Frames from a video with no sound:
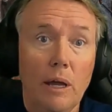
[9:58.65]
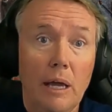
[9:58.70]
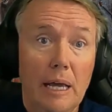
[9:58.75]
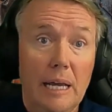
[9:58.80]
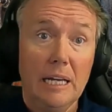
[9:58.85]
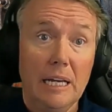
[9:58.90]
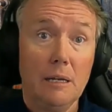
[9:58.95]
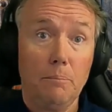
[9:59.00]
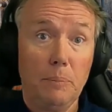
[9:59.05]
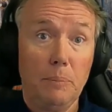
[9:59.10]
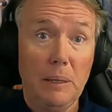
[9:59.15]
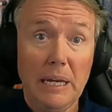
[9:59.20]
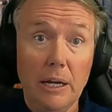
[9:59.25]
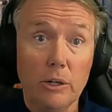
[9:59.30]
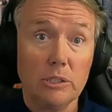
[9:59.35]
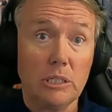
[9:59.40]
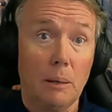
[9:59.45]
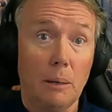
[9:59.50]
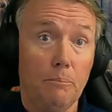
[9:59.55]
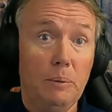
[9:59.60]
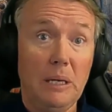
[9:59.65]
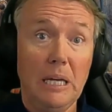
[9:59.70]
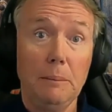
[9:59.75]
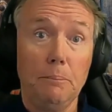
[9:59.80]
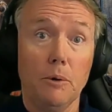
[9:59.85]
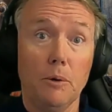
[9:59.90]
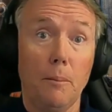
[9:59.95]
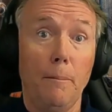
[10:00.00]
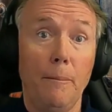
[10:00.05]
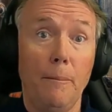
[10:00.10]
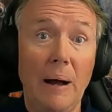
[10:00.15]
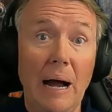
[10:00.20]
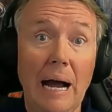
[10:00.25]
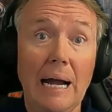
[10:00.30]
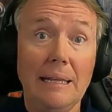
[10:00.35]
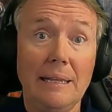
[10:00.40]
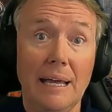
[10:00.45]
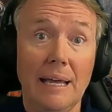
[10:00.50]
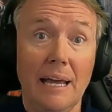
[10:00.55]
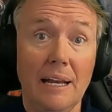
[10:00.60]
it appears that people are
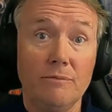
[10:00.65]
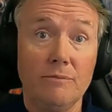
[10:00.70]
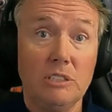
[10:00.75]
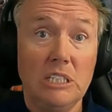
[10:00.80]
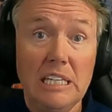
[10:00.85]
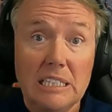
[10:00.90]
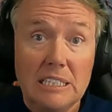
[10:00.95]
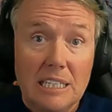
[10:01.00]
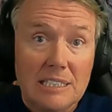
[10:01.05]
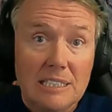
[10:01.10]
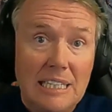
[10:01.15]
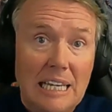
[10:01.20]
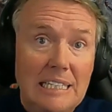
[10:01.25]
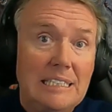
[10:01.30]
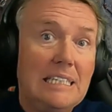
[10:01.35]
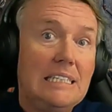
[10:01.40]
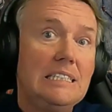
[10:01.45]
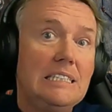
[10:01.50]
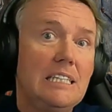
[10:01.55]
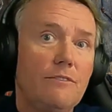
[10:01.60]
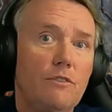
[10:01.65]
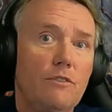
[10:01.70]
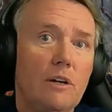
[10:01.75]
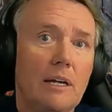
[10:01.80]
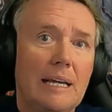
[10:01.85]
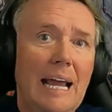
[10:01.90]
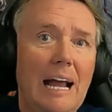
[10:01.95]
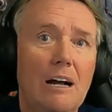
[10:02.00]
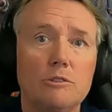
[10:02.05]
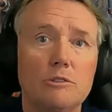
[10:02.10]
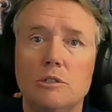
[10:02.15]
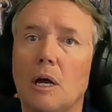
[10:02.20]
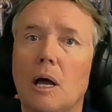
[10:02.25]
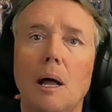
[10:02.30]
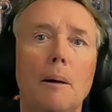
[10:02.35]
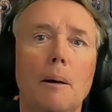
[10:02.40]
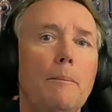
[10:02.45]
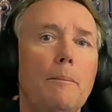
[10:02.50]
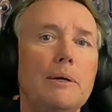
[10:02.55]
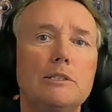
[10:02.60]
buying the NFTs because they see different accounts,
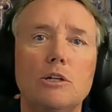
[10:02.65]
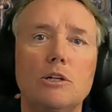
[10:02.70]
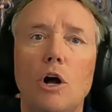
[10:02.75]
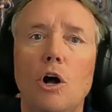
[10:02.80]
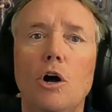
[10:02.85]
but it's all an